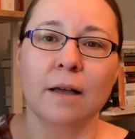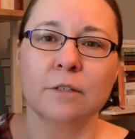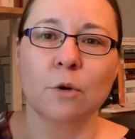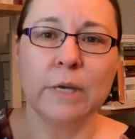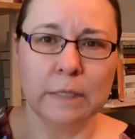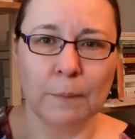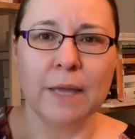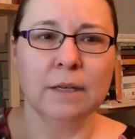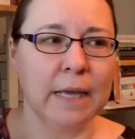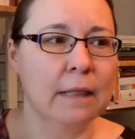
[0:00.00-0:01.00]
So he
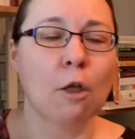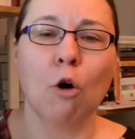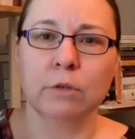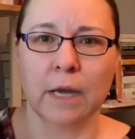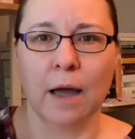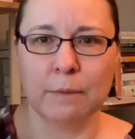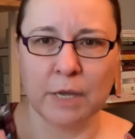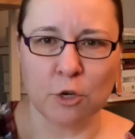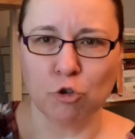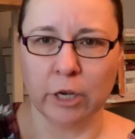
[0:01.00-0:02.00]
spent a long time
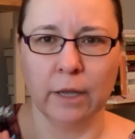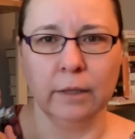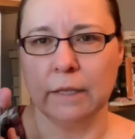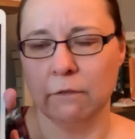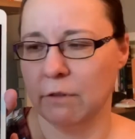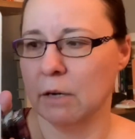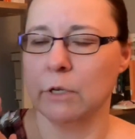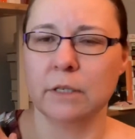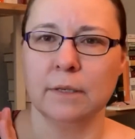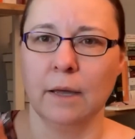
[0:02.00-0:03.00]
in jail in various